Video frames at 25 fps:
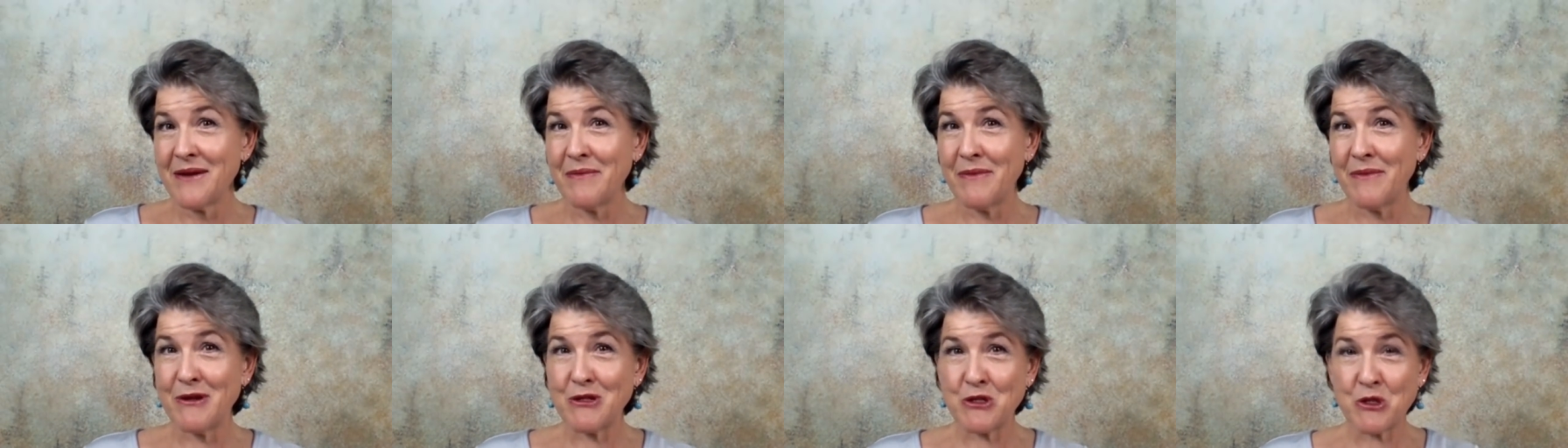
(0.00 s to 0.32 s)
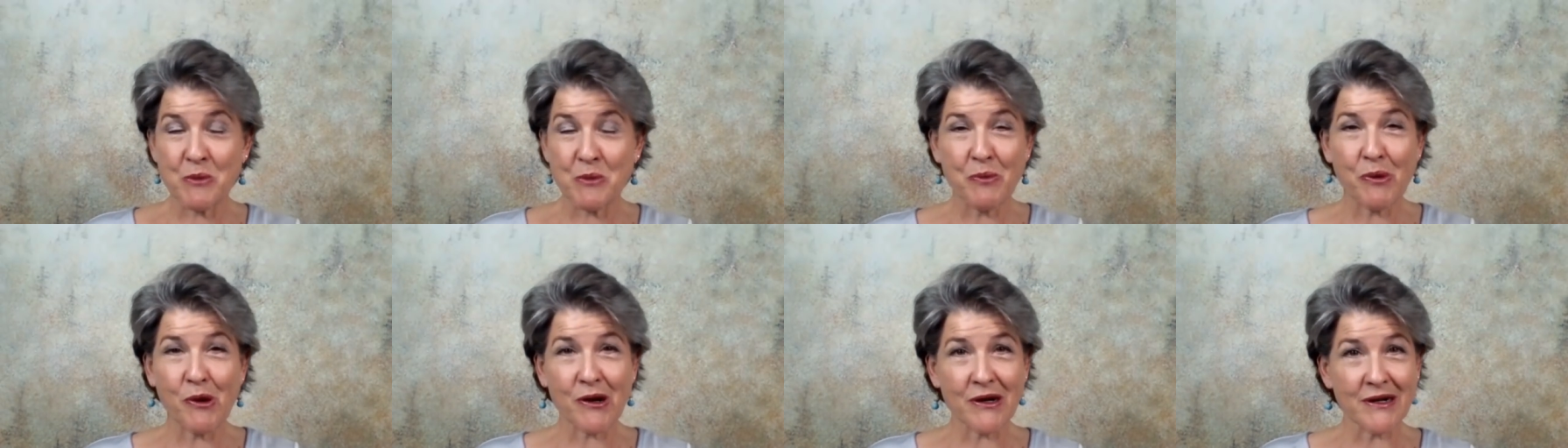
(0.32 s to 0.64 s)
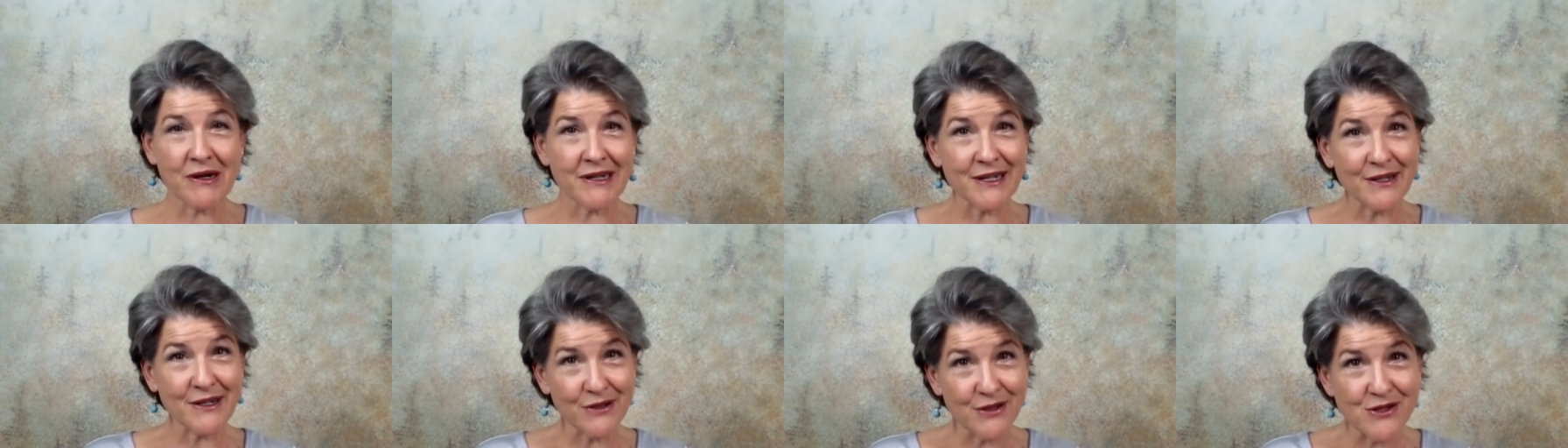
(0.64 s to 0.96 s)
most
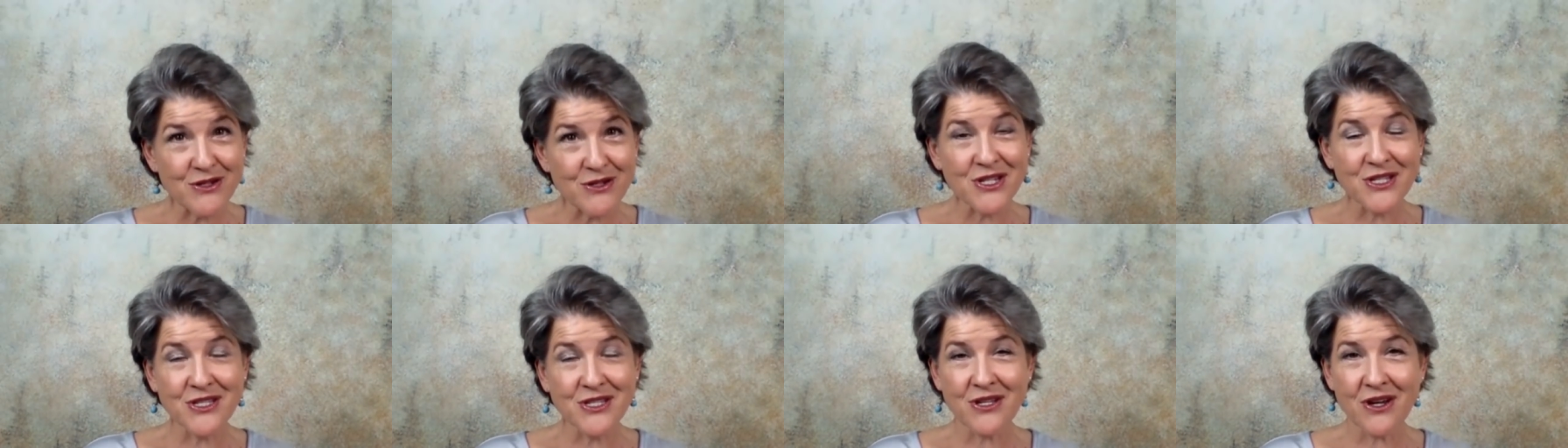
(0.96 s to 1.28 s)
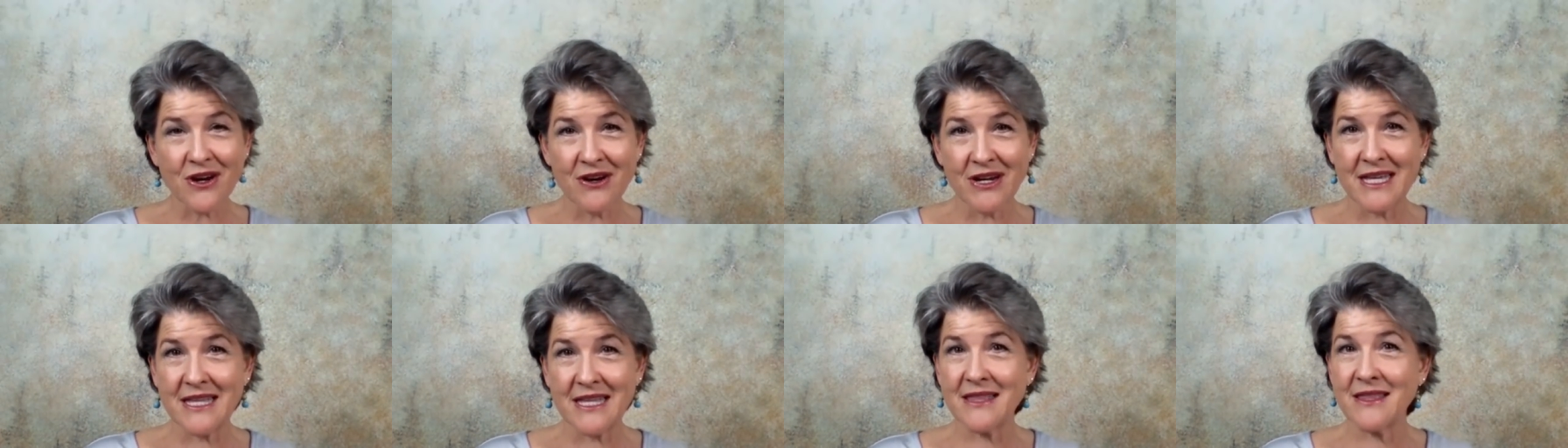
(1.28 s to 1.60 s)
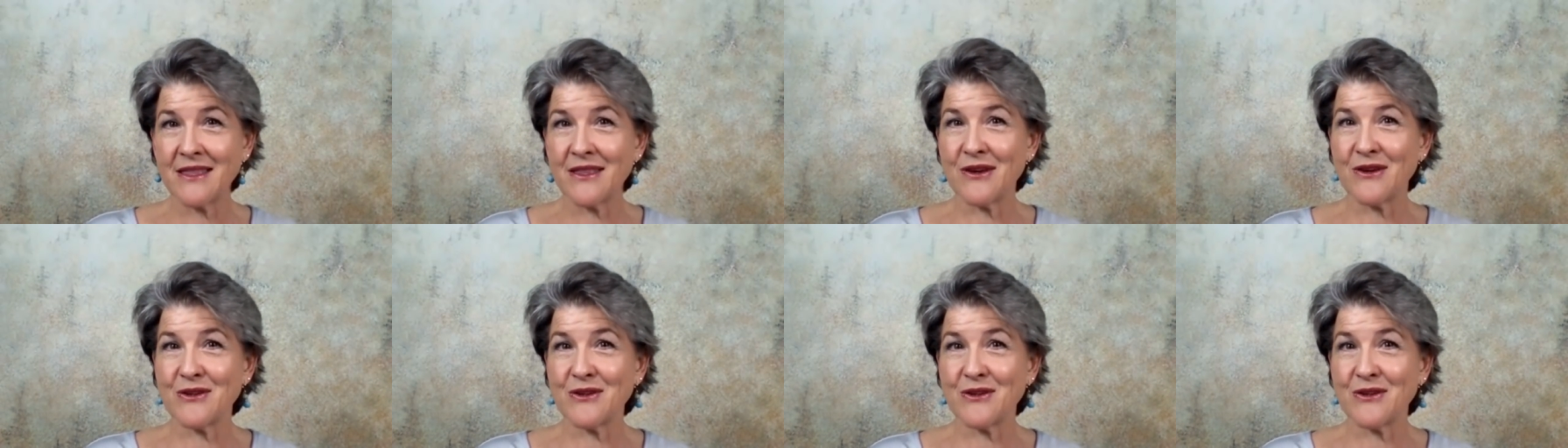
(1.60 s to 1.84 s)
important conclusions are in their